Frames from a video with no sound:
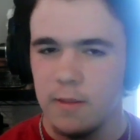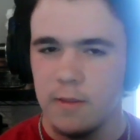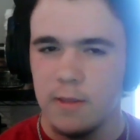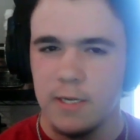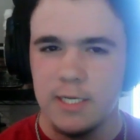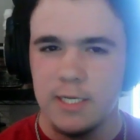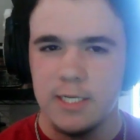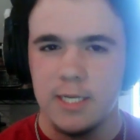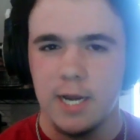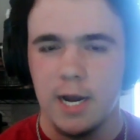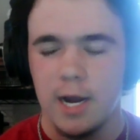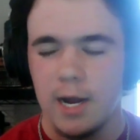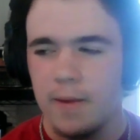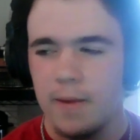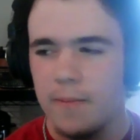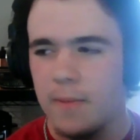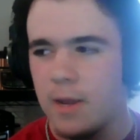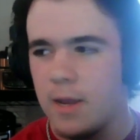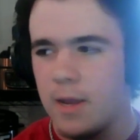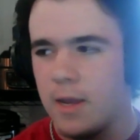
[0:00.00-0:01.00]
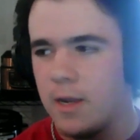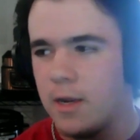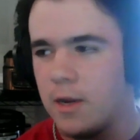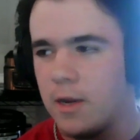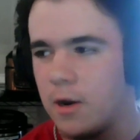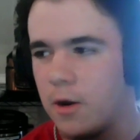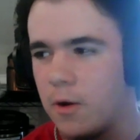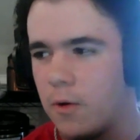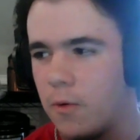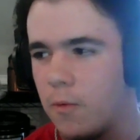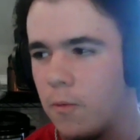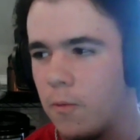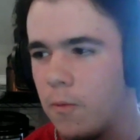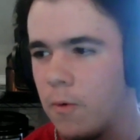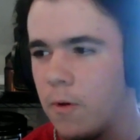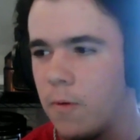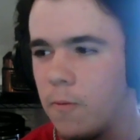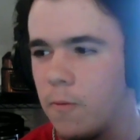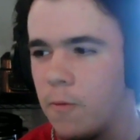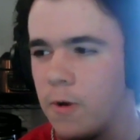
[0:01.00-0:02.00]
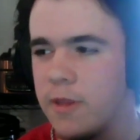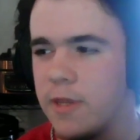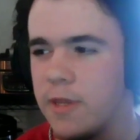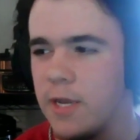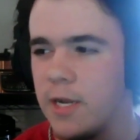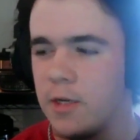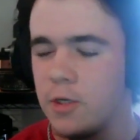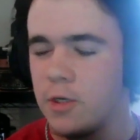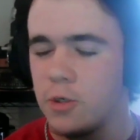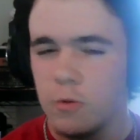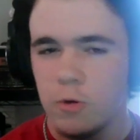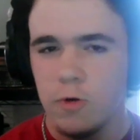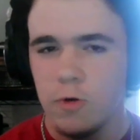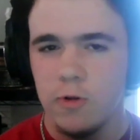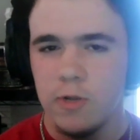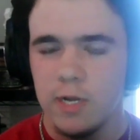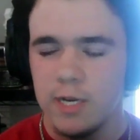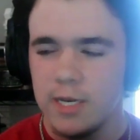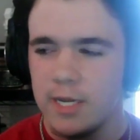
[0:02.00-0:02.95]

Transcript: this time, what they truly